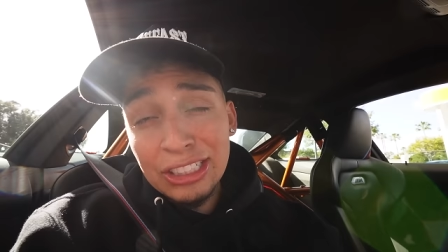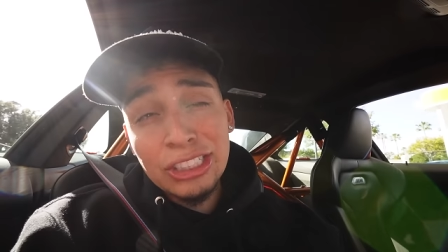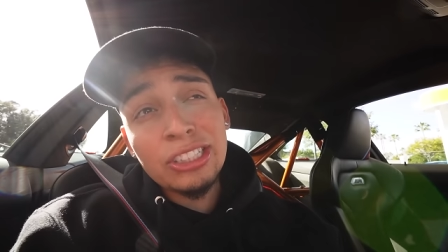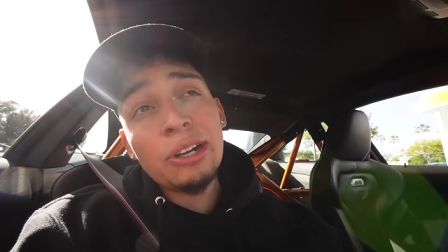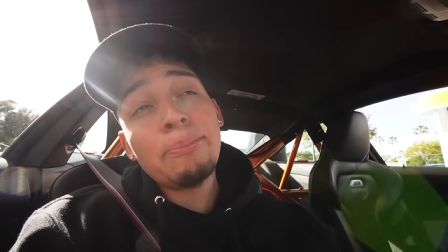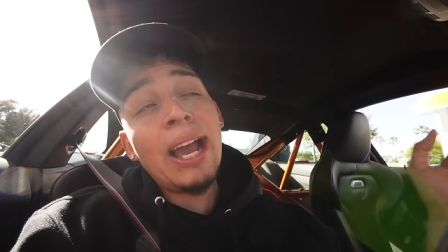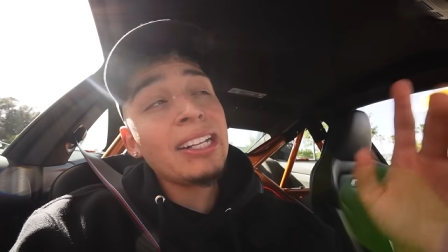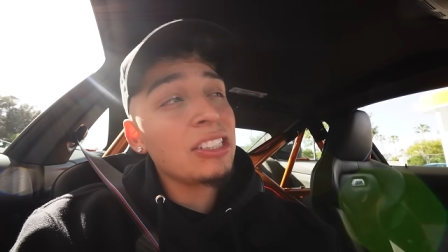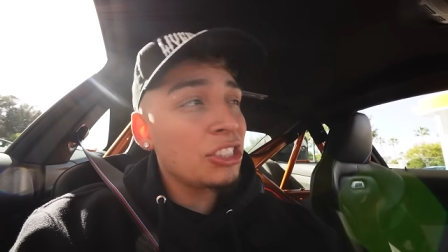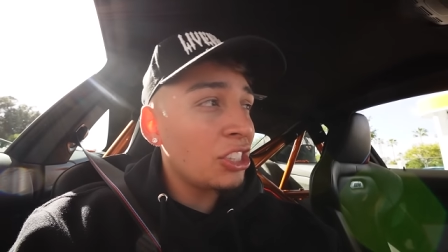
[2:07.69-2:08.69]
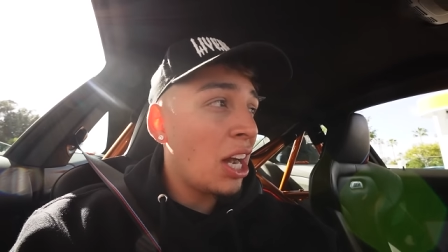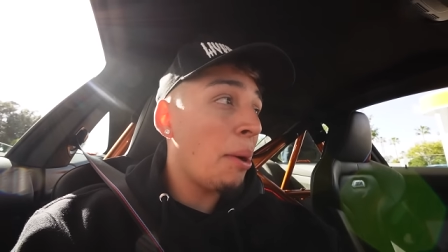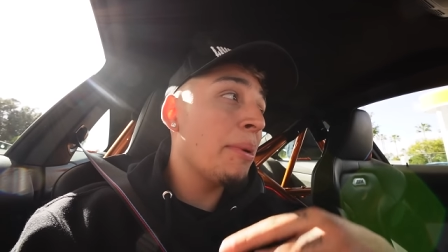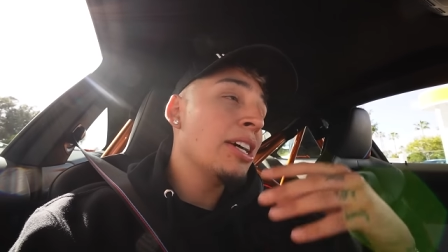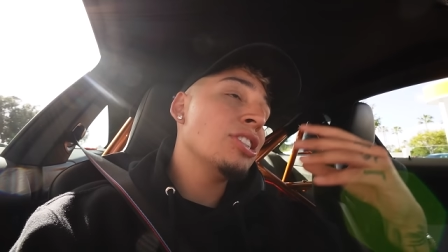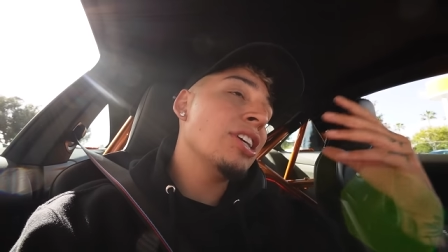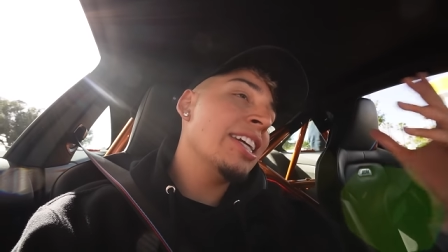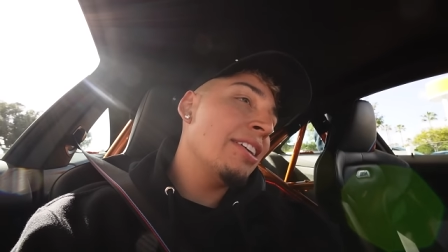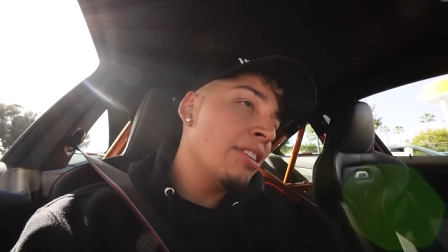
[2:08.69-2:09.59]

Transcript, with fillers: The G T R back to the shop, trying to get